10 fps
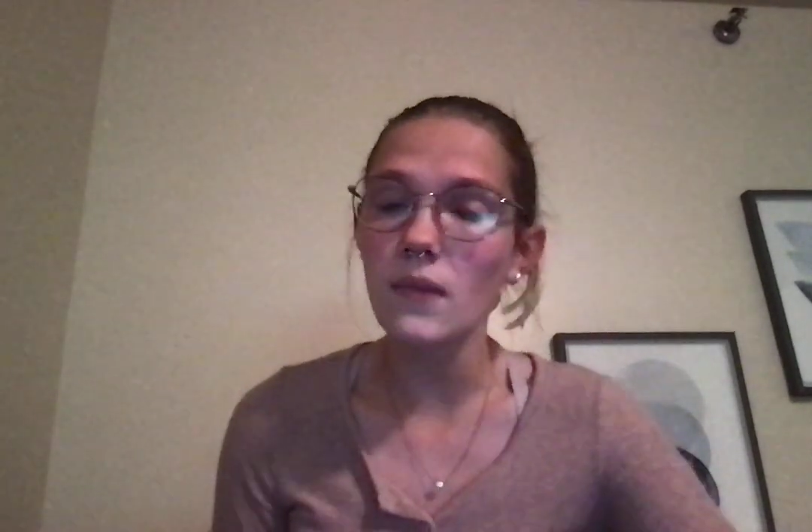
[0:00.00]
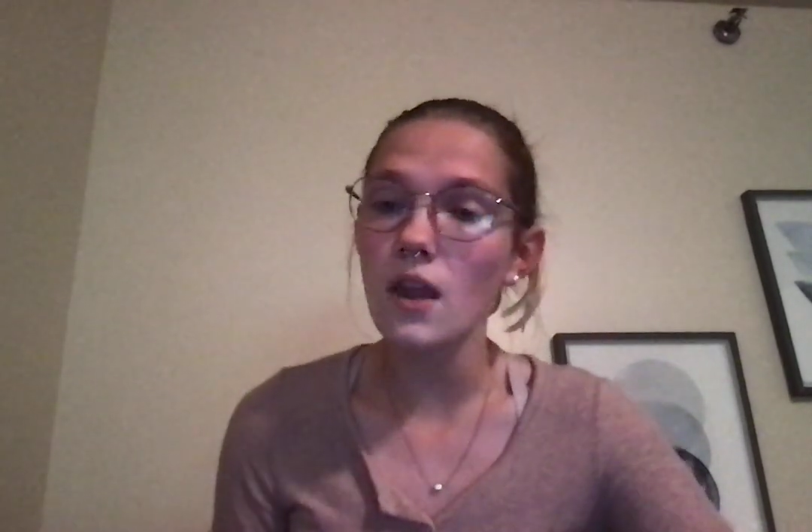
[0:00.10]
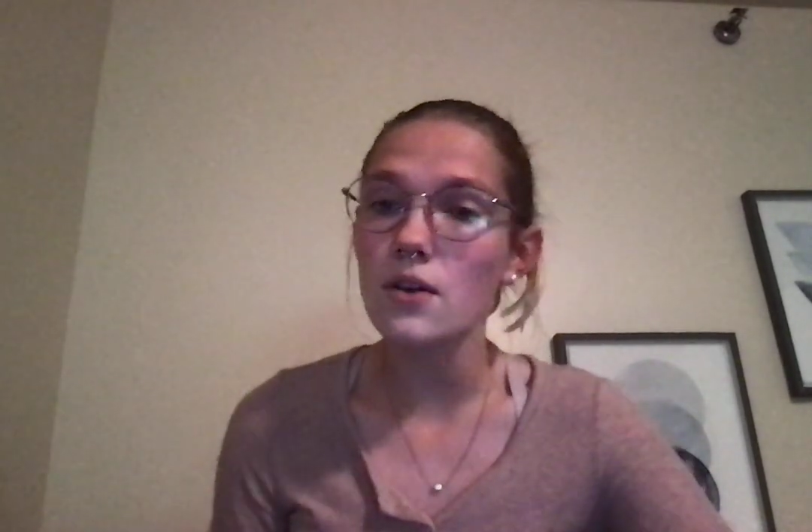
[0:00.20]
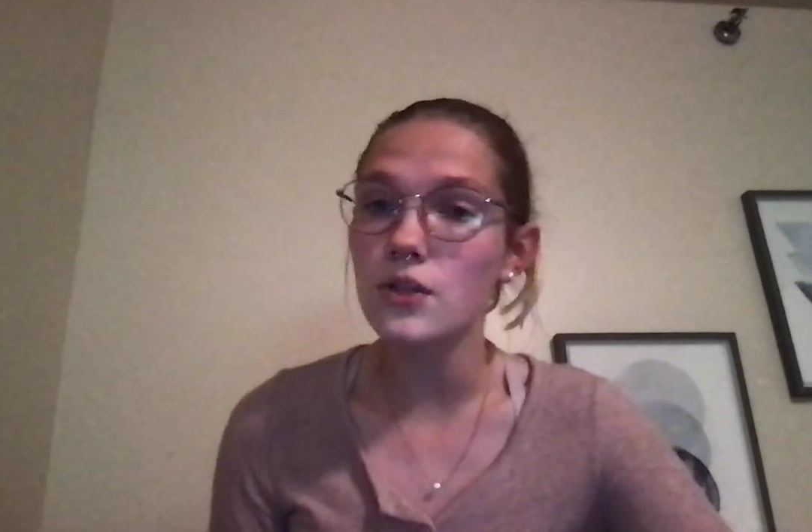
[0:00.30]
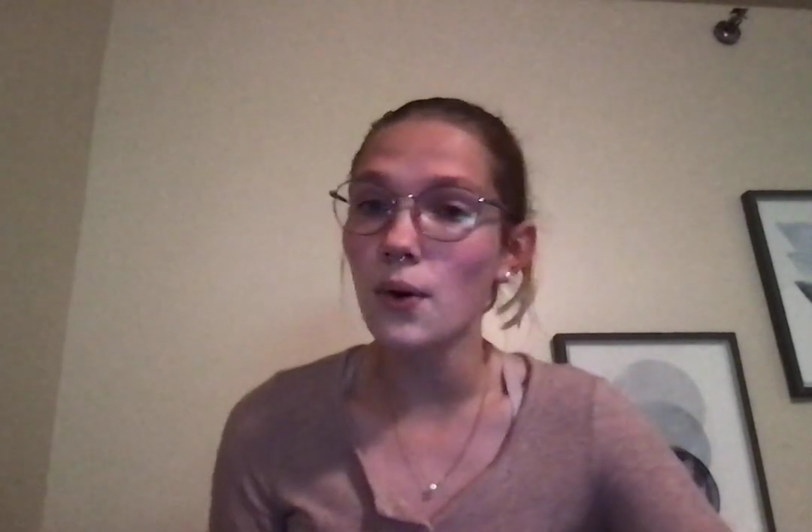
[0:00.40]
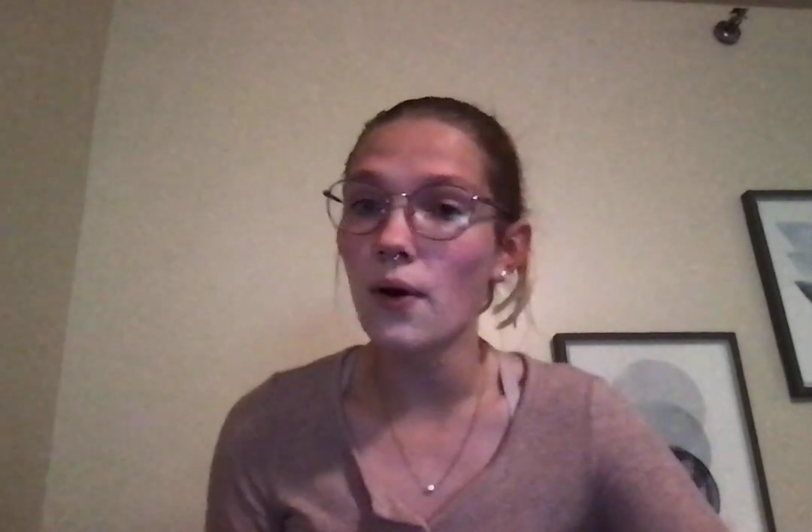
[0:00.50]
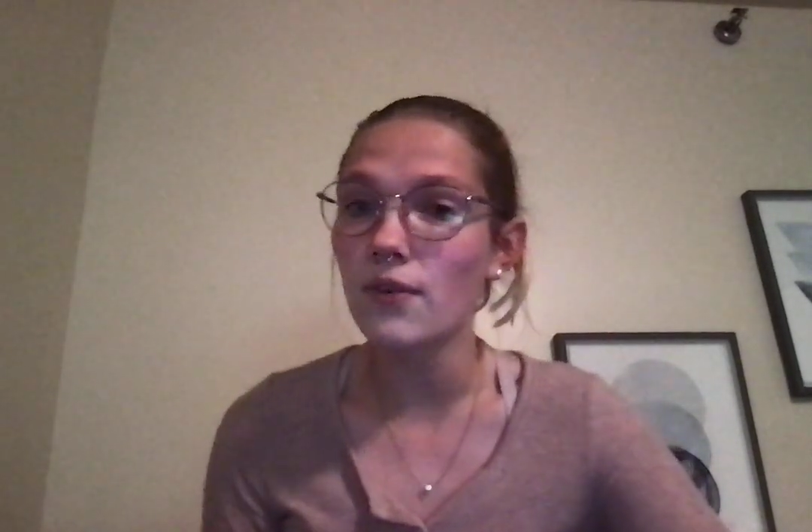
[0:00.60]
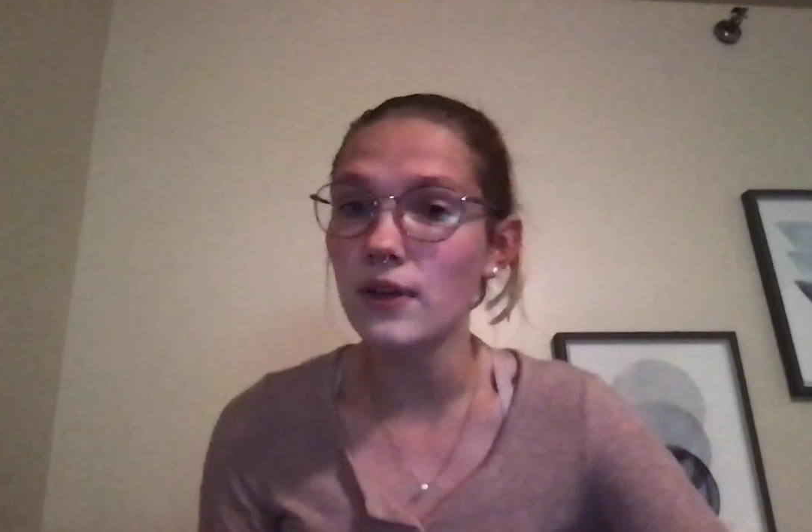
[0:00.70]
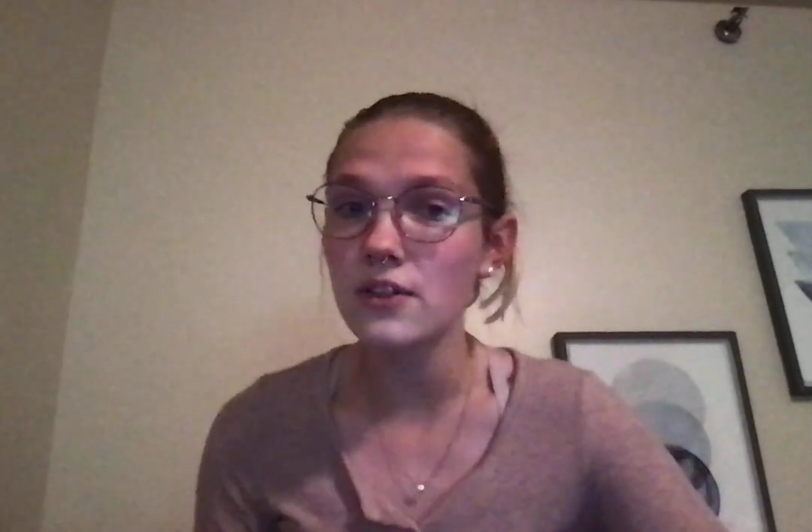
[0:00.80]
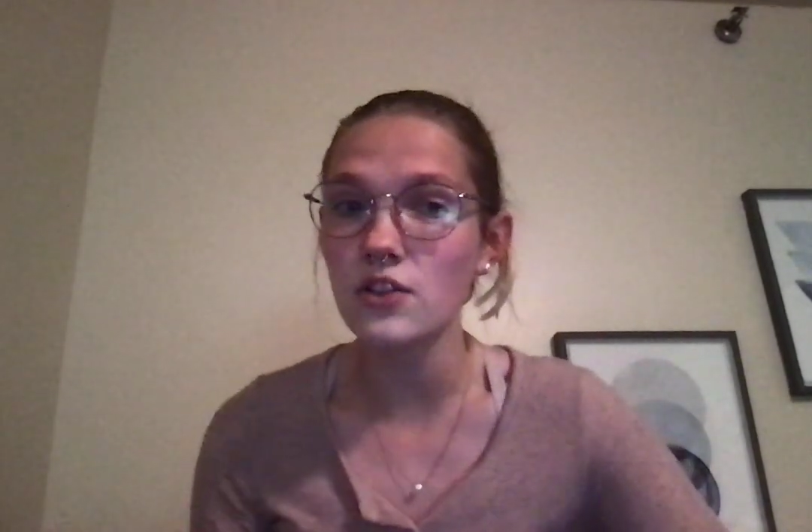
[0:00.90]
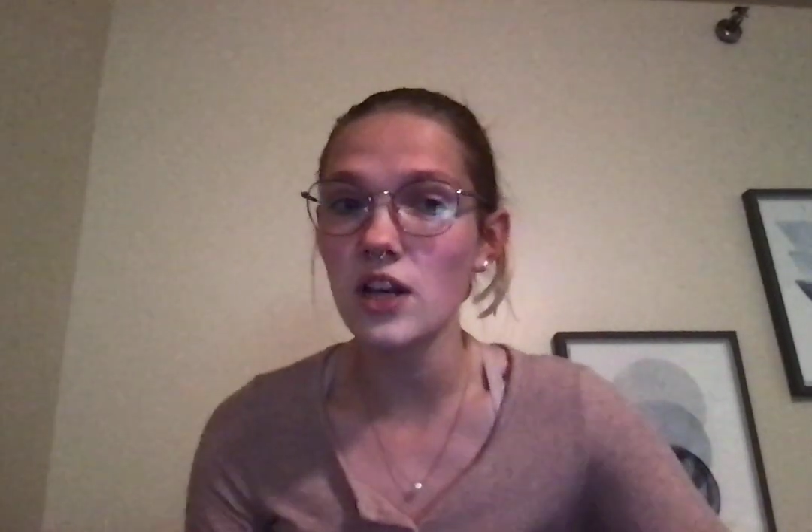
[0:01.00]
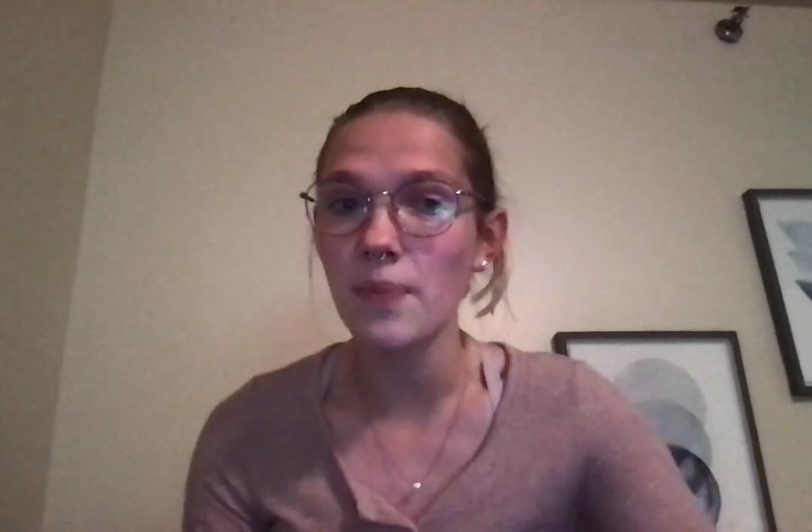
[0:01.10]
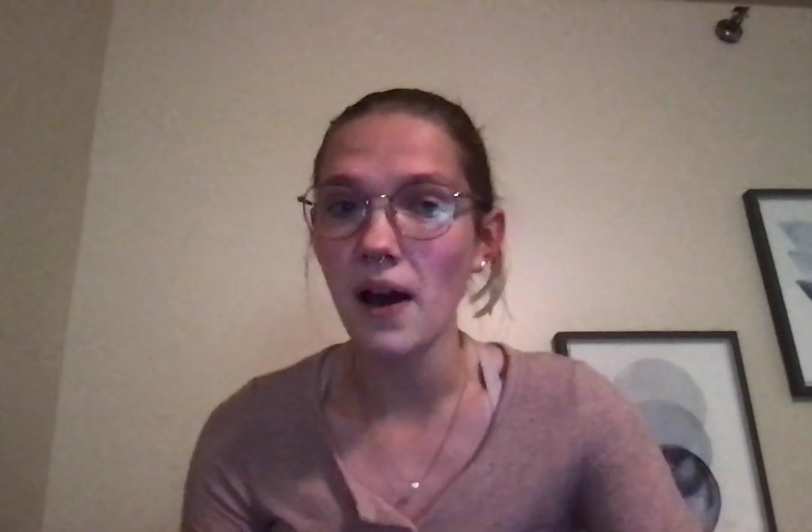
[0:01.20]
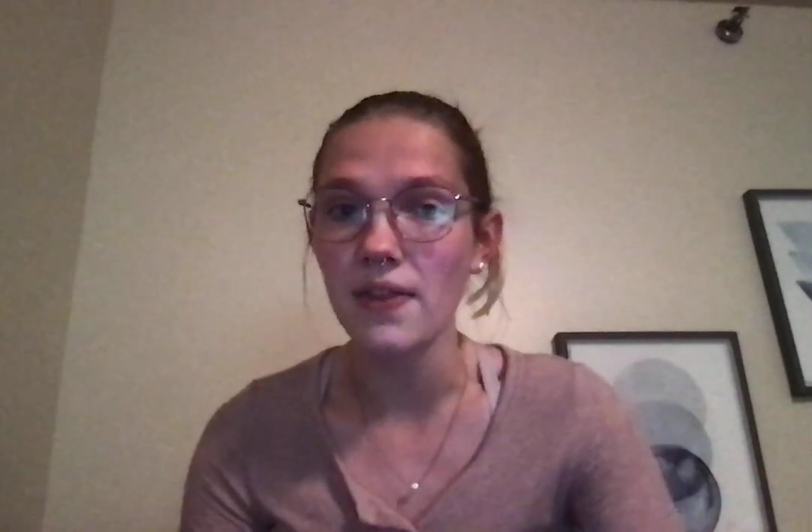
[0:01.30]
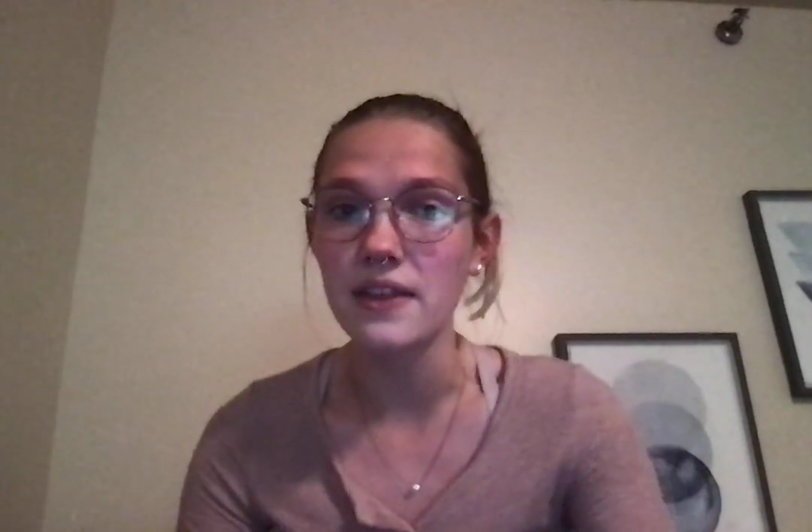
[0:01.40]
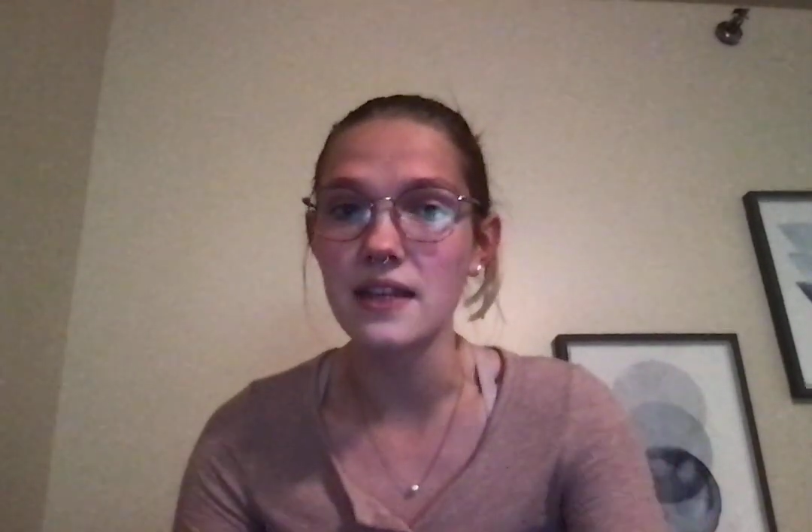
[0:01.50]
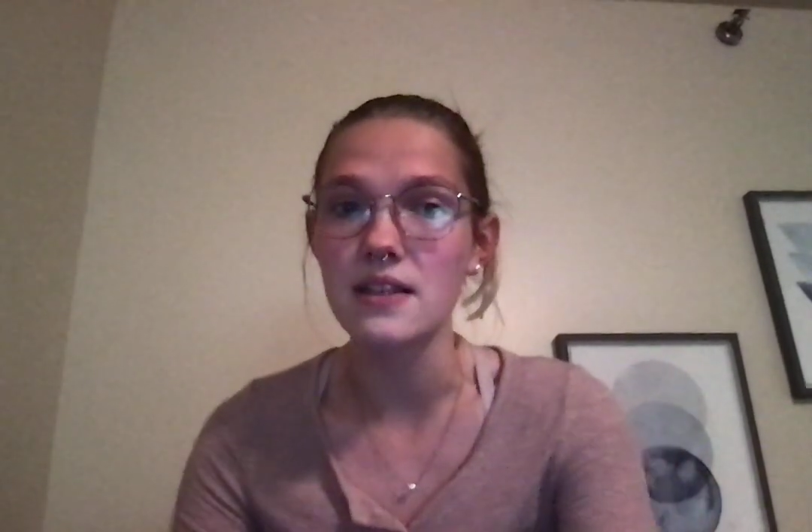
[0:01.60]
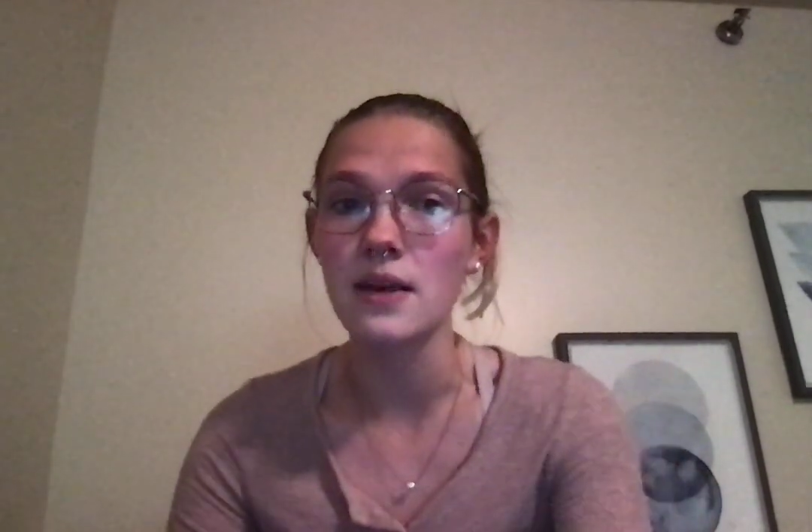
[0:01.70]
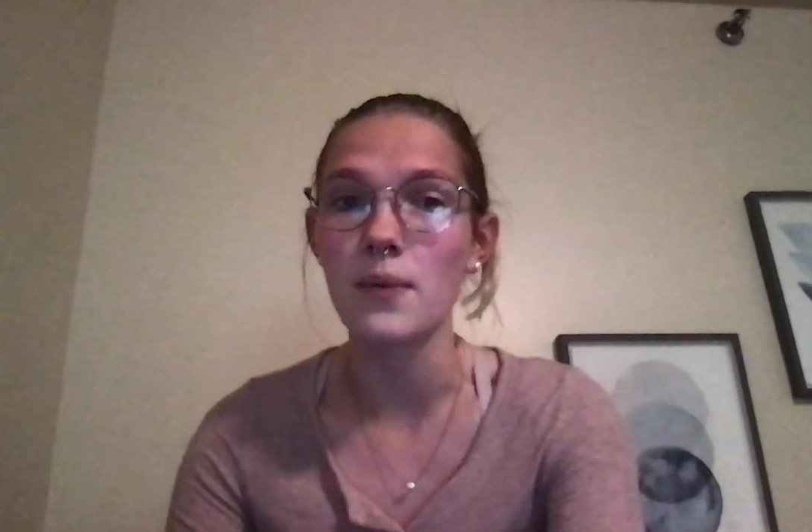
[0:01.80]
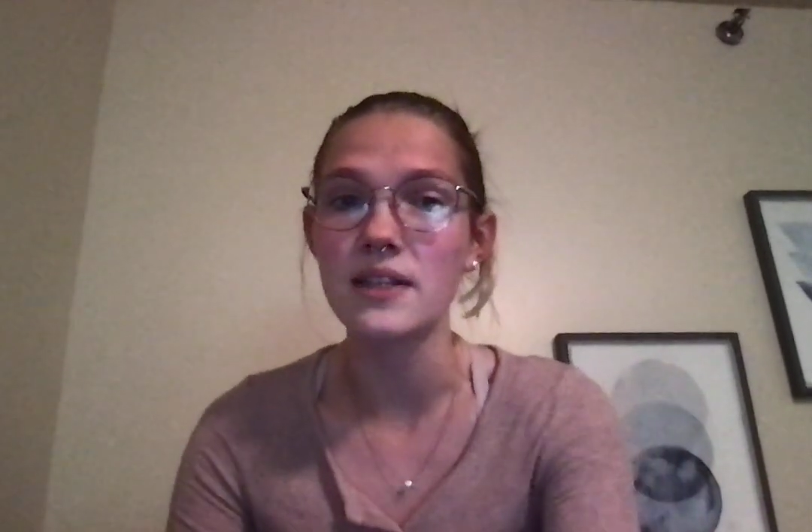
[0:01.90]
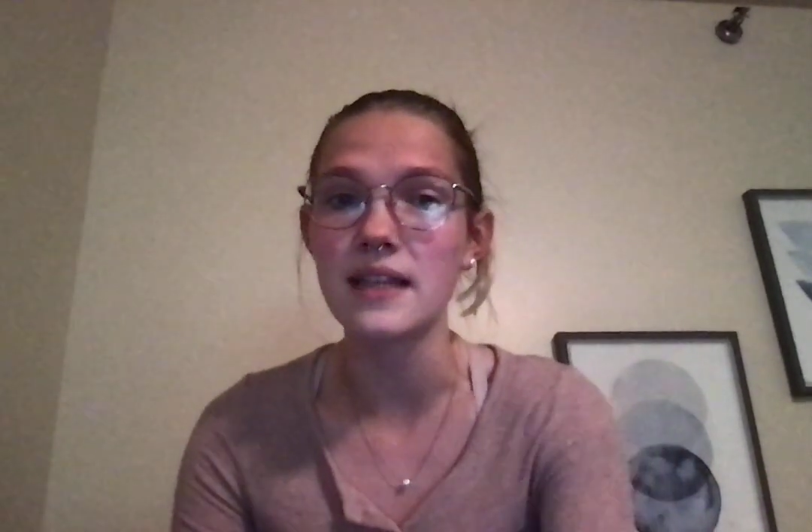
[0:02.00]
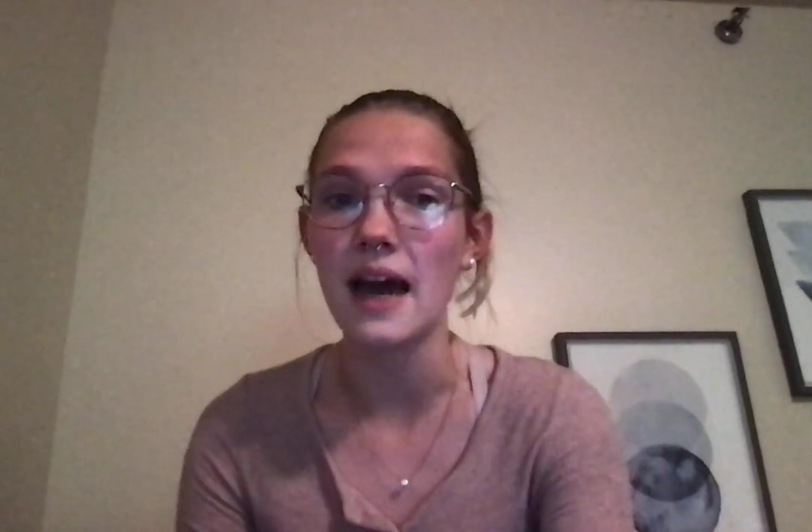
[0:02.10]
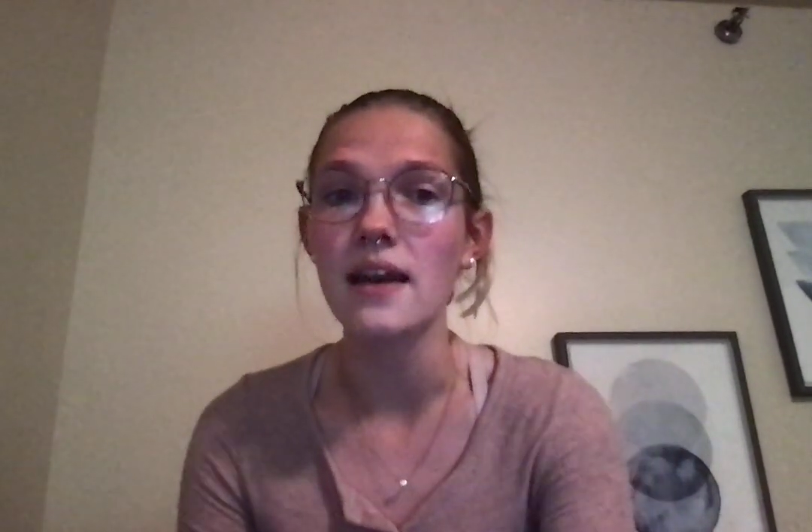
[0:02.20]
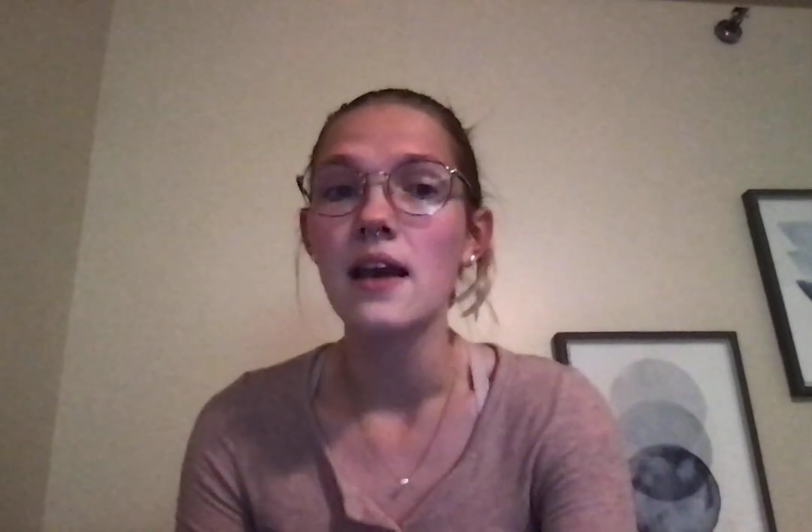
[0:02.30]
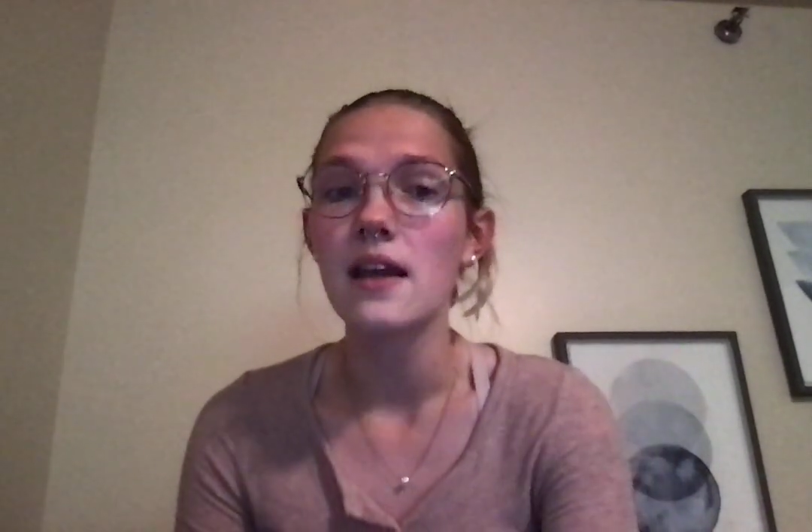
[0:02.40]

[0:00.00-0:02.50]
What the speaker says: So our research hypothesis was that